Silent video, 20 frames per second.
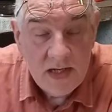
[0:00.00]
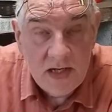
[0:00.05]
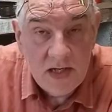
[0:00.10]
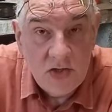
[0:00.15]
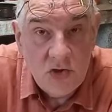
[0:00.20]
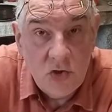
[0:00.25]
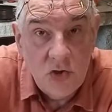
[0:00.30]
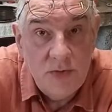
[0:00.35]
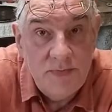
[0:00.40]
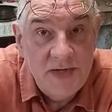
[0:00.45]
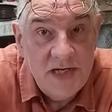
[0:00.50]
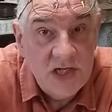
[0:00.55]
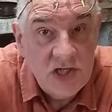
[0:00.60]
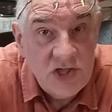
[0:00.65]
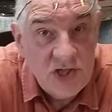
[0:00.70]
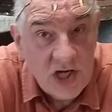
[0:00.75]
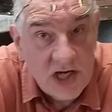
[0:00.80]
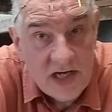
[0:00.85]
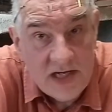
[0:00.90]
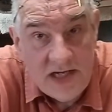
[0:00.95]
It could be a
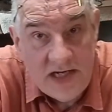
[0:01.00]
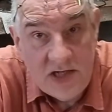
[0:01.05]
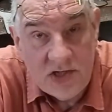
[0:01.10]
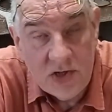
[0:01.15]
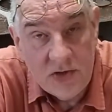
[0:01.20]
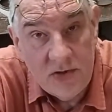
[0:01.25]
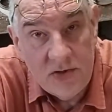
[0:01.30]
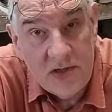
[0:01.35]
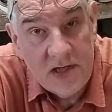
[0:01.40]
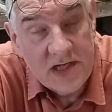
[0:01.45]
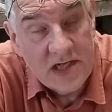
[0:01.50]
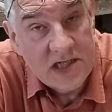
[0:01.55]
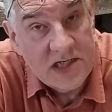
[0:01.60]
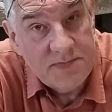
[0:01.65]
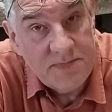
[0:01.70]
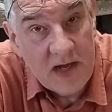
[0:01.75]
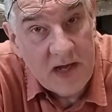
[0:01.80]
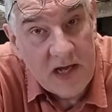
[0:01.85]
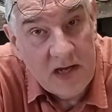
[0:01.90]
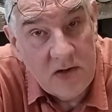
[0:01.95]
shiny tool like a
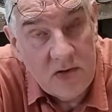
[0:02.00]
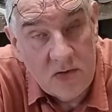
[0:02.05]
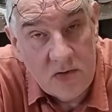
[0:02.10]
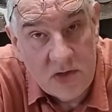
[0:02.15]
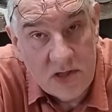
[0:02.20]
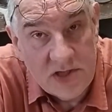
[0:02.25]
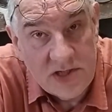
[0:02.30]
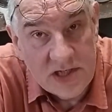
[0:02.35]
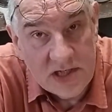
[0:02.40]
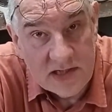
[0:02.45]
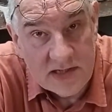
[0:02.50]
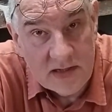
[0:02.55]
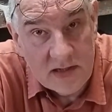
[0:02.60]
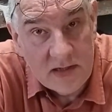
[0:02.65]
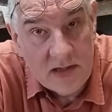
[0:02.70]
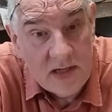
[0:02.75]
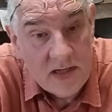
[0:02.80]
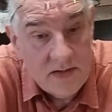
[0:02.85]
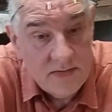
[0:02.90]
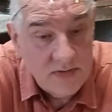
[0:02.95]
spanner or a
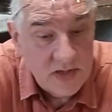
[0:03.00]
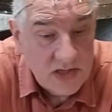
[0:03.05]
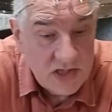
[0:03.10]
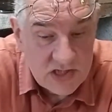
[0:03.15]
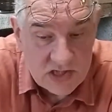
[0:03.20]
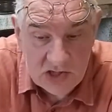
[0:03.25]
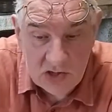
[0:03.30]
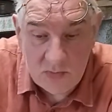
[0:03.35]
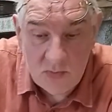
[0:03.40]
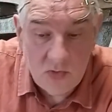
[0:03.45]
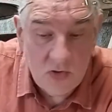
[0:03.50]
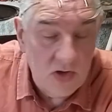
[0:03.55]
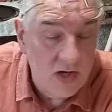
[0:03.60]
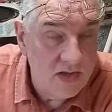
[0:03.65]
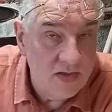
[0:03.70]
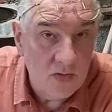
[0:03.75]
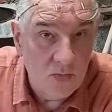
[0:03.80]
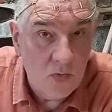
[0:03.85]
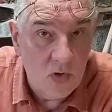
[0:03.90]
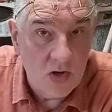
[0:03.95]
chisel that's somewhere
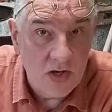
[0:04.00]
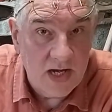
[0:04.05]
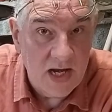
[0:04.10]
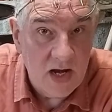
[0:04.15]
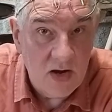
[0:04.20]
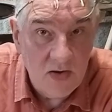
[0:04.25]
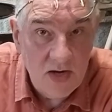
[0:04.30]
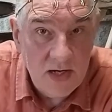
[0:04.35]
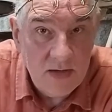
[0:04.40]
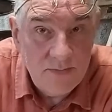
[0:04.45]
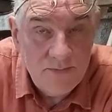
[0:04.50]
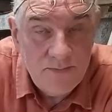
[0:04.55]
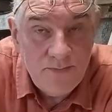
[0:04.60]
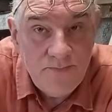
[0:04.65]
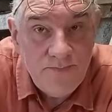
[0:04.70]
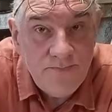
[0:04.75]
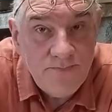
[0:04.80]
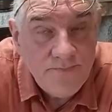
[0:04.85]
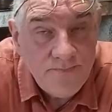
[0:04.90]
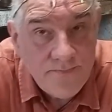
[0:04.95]
in the work area.
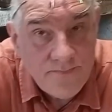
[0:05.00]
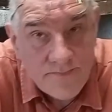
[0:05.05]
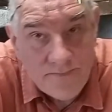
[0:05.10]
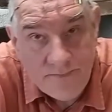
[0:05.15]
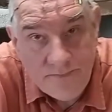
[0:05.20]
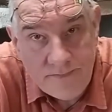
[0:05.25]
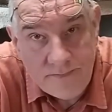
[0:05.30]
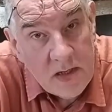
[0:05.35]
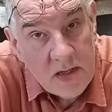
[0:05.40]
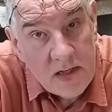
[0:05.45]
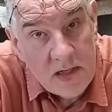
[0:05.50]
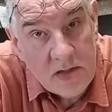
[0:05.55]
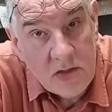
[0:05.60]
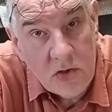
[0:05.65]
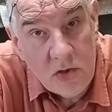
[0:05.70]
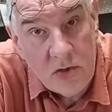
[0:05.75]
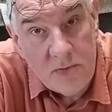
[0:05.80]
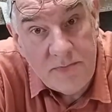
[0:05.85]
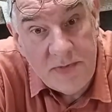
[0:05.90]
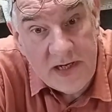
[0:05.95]
It
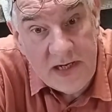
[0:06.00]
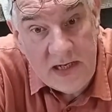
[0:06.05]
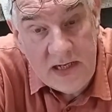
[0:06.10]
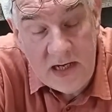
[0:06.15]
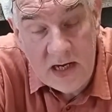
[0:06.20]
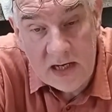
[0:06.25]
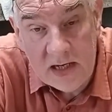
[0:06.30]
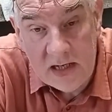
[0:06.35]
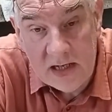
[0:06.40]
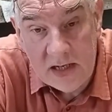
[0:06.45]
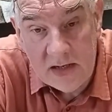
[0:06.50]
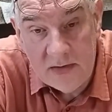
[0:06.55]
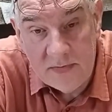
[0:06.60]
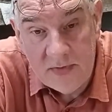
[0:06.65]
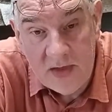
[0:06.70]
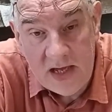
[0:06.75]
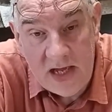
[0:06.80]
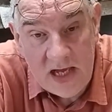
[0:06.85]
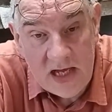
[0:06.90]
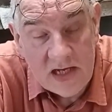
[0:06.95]
could be
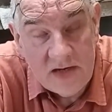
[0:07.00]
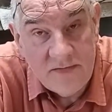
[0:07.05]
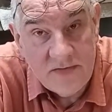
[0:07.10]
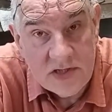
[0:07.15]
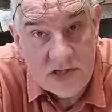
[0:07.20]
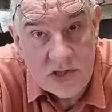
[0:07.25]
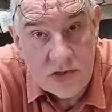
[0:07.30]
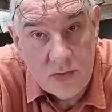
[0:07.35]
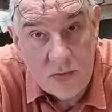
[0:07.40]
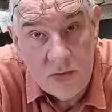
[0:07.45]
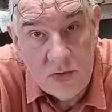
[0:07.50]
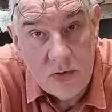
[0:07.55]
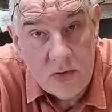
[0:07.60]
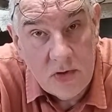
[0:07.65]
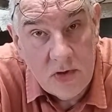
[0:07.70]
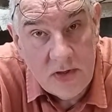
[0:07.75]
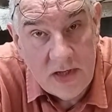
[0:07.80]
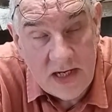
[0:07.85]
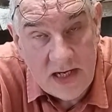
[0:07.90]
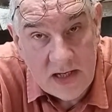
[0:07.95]
the head of a screw
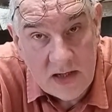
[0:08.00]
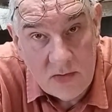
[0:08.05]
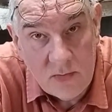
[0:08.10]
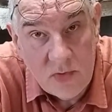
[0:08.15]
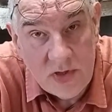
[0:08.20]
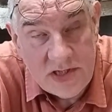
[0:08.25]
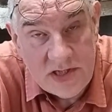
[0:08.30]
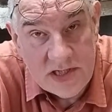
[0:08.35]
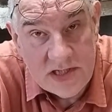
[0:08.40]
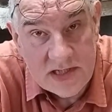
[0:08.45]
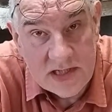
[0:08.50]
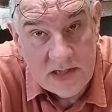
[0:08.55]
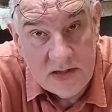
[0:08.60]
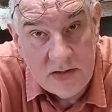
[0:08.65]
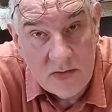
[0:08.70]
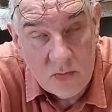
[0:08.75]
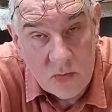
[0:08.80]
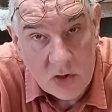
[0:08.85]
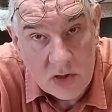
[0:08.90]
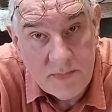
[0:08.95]
or a nail which is
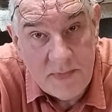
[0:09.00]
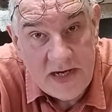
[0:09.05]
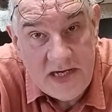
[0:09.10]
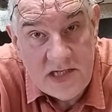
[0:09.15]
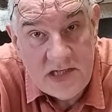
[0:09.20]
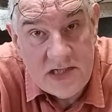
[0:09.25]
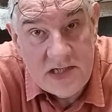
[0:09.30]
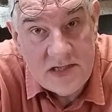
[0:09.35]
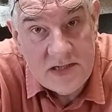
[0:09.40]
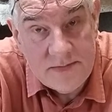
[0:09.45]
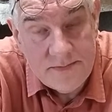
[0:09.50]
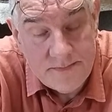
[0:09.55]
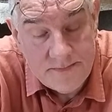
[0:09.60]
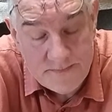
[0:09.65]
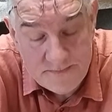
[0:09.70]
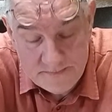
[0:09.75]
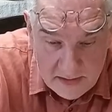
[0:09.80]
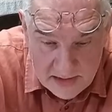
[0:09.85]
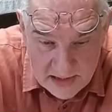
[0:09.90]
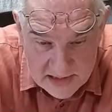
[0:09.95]
in the workpiece.
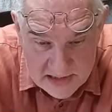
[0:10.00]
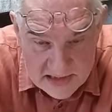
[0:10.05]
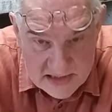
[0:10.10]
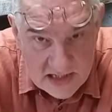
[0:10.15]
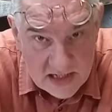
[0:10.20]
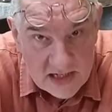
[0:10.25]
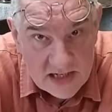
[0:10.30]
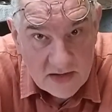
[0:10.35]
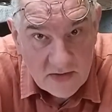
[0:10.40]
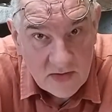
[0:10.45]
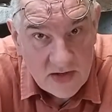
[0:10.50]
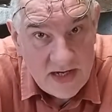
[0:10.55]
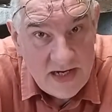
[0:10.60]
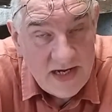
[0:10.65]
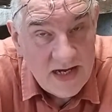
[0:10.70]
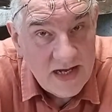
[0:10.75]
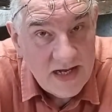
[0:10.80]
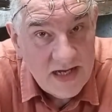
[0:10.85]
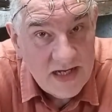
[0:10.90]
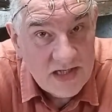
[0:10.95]
Yes, I
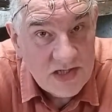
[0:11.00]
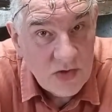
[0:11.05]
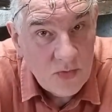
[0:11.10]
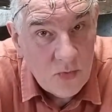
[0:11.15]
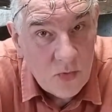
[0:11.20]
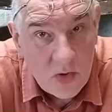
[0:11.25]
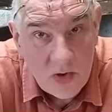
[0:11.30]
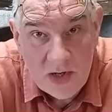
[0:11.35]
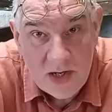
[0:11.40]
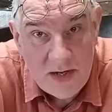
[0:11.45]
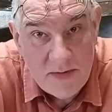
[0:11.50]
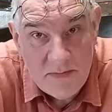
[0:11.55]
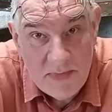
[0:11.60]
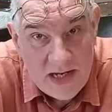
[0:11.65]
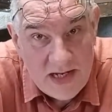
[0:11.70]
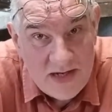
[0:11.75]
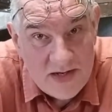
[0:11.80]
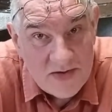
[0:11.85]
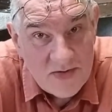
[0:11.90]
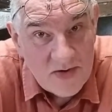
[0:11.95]
agree, it's a 1 in a
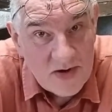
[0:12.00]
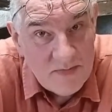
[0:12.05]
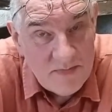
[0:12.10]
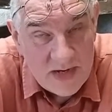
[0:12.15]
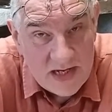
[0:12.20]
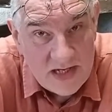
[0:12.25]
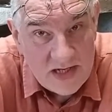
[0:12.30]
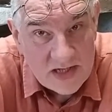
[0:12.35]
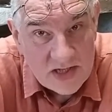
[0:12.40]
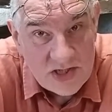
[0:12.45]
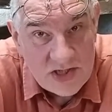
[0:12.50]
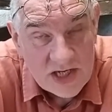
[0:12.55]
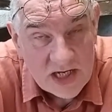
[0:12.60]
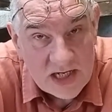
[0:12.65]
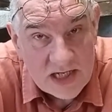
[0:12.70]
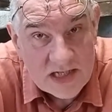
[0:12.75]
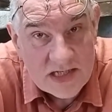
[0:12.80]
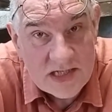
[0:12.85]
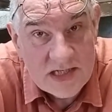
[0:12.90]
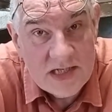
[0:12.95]
million or a billion
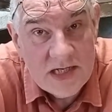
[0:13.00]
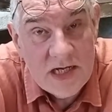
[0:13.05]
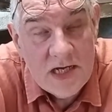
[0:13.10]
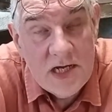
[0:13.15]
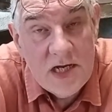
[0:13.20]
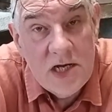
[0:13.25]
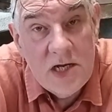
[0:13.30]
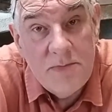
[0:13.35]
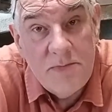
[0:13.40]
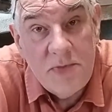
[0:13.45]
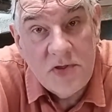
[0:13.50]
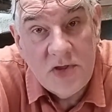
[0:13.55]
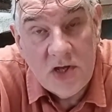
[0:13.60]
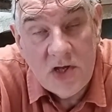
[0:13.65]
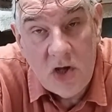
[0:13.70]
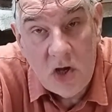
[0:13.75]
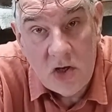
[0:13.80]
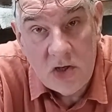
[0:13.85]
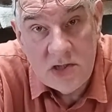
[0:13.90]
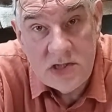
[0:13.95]
chance, but the
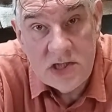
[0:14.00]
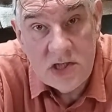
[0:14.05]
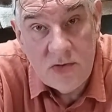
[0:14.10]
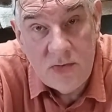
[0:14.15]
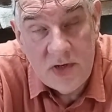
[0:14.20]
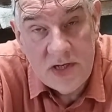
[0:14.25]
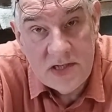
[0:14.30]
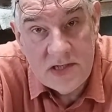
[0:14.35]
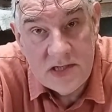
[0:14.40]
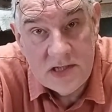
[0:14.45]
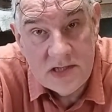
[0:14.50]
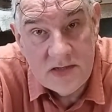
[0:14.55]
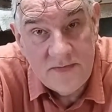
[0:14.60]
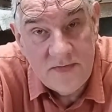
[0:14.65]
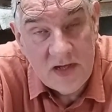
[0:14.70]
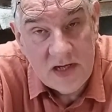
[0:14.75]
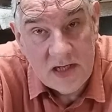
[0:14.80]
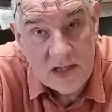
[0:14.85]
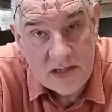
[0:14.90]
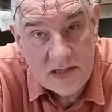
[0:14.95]
consequences
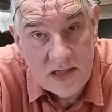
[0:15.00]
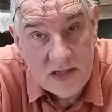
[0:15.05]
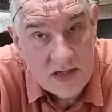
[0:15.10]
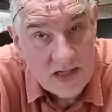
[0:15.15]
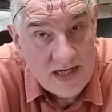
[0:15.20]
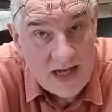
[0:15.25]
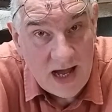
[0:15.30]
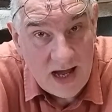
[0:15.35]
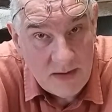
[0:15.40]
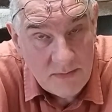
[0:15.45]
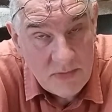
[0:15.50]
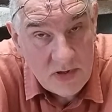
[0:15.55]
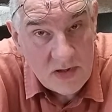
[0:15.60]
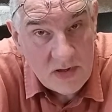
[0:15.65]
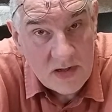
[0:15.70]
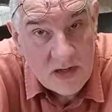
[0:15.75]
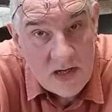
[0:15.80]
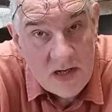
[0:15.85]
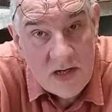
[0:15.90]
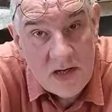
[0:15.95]
of that
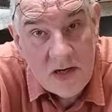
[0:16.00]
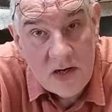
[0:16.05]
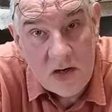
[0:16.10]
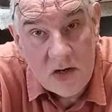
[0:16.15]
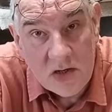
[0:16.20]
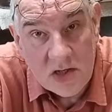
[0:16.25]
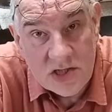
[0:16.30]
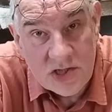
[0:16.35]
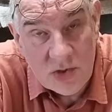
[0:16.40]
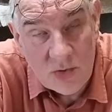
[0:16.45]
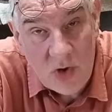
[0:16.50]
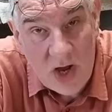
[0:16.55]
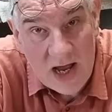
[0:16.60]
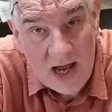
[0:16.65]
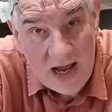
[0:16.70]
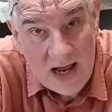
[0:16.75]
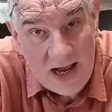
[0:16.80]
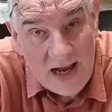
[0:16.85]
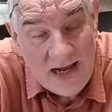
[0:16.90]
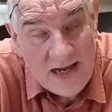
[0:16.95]
gamble are so
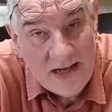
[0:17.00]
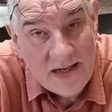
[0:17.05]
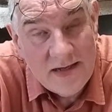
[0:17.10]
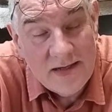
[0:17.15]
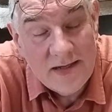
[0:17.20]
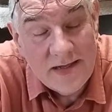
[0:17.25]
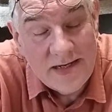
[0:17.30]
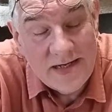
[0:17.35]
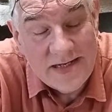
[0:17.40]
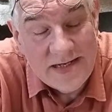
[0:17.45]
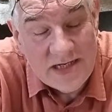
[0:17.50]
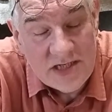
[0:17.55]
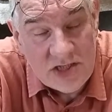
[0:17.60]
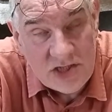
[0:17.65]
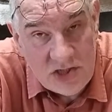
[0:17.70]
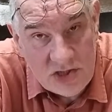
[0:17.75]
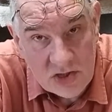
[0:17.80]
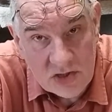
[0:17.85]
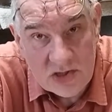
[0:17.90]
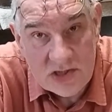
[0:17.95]
high that it
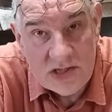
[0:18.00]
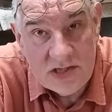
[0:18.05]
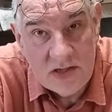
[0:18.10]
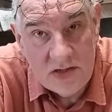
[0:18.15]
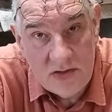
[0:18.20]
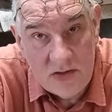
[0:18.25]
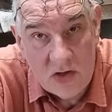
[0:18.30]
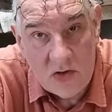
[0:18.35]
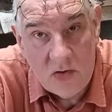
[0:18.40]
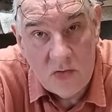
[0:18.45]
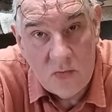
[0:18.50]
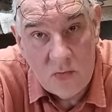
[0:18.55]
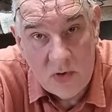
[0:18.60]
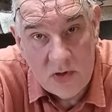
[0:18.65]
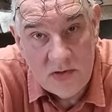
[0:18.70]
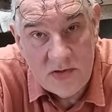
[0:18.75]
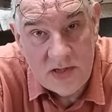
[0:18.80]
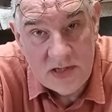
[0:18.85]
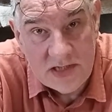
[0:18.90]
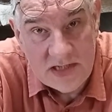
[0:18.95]
is just not
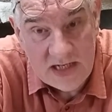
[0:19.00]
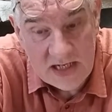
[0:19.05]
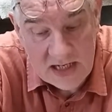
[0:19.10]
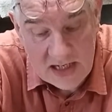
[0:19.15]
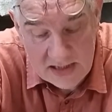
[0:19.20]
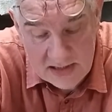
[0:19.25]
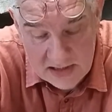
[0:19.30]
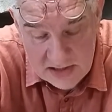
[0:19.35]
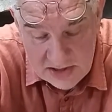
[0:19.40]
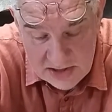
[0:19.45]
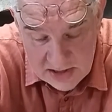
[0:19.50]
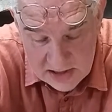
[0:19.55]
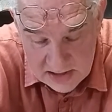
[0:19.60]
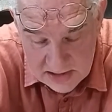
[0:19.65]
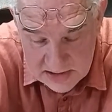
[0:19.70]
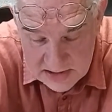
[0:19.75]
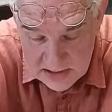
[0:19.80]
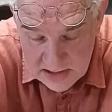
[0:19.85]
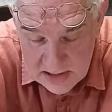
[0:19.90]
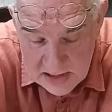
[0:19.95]
worth taking the
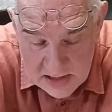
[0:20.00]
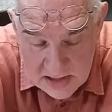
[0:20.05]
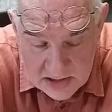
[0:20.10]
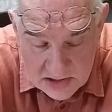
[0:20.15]
chance.